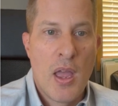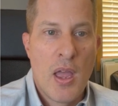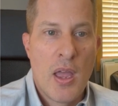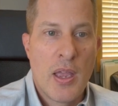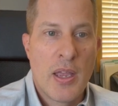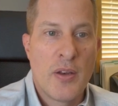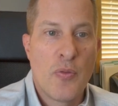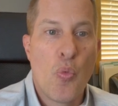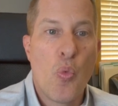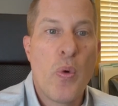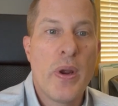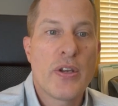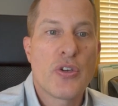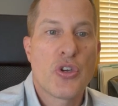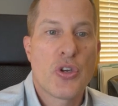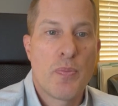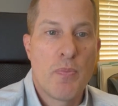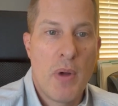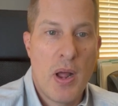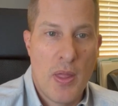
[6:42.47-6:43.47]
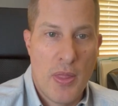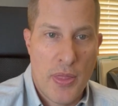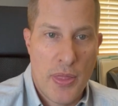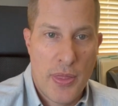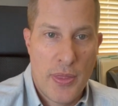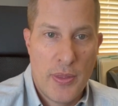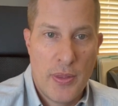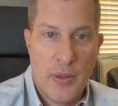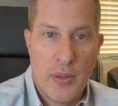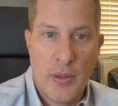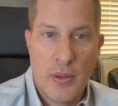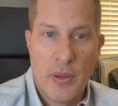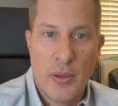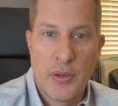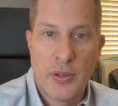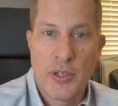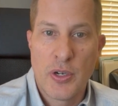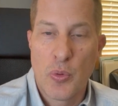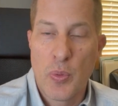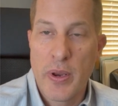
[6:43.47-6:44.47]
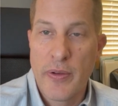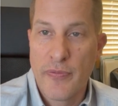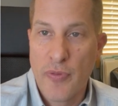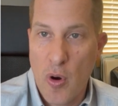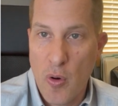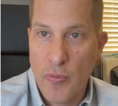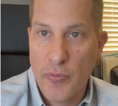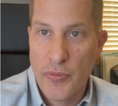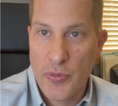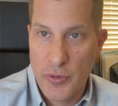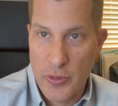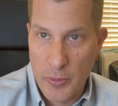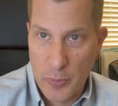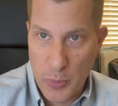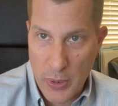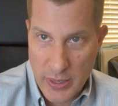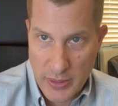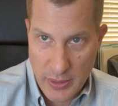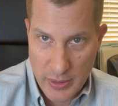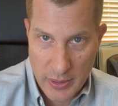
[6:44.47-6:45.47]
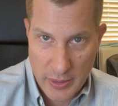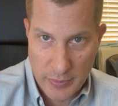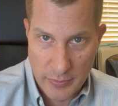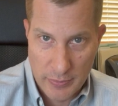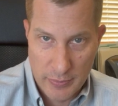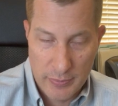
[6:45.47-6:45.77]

In which month do we vote for the president?